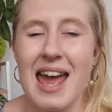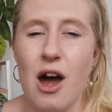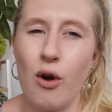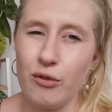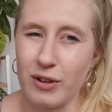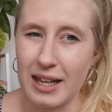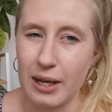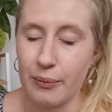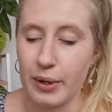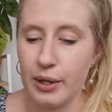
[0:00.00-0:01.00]
Hopefully
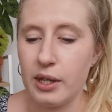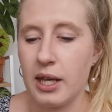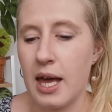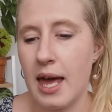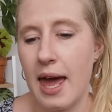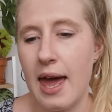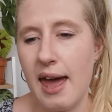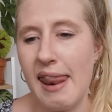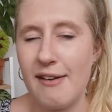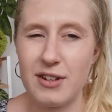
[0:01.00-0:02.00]
it will,
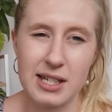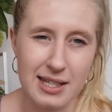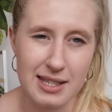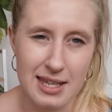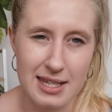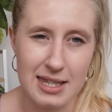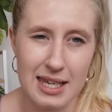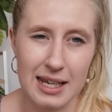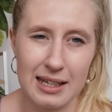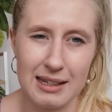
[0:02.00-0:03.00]
and if it doesn't,
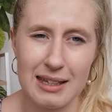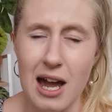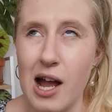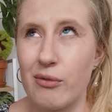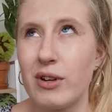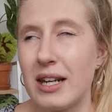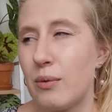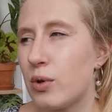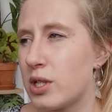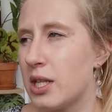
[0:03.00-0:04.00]
then yeah, I really
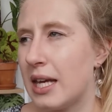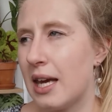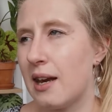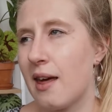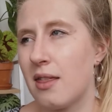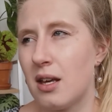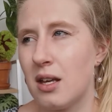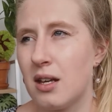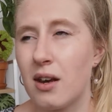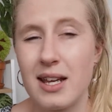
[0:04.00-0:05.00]
want to get another
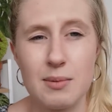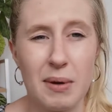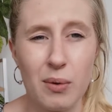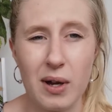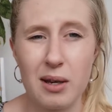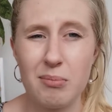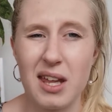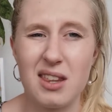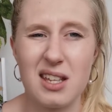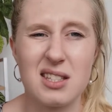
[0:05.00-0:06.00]
nice big one,
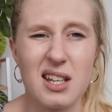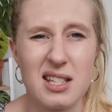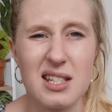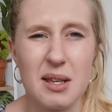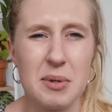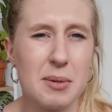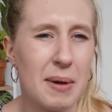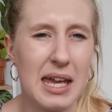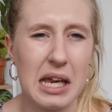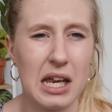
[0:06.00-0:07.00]
but there doesn't seem to
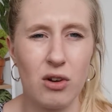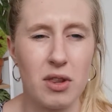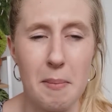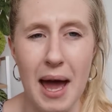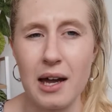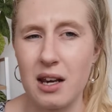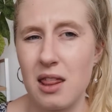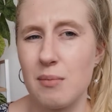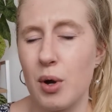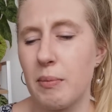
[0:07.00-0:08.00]
be any on the market at
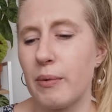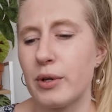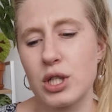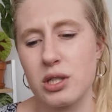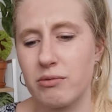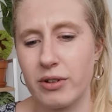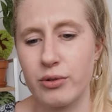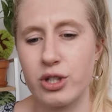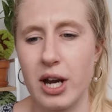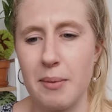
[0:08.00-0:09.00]
the moment, which is a real
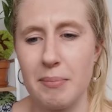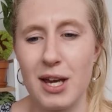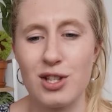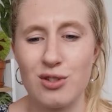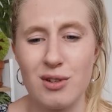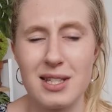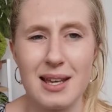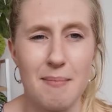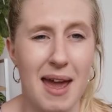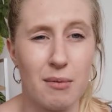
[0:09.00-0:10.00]
shame. But as soon as
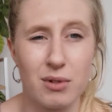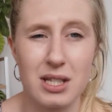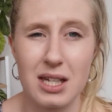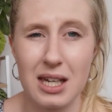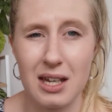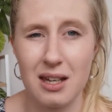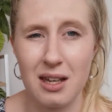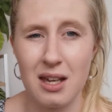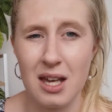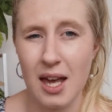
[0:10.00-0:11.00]
I'm able to get
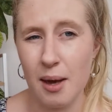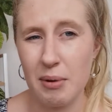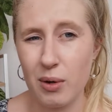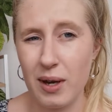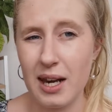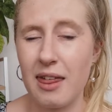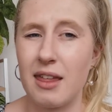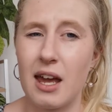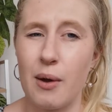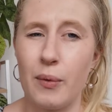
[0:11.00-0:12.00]
a big one, I
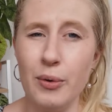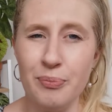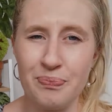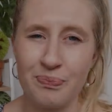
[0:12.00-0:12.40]
think I will.